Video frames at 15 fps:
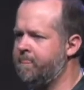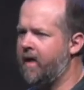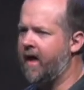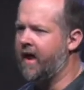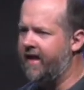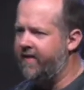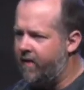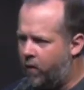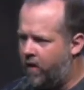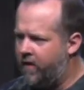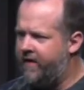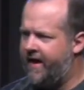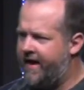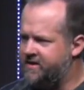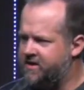And let the one
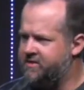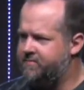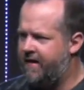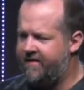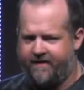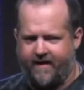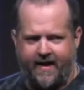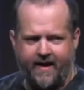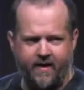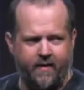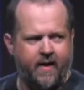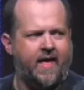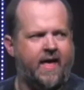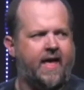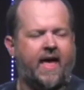that answers by fire,
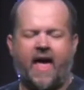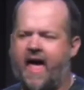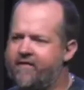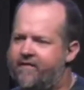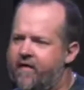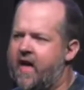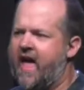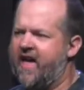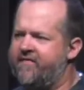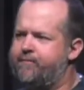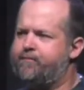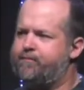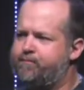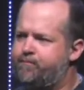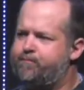if, if
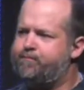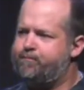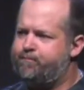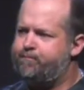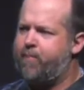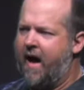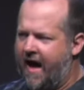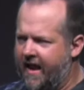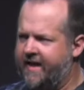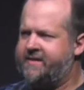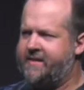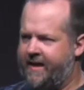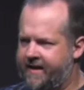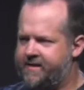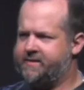
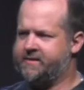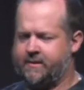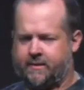politics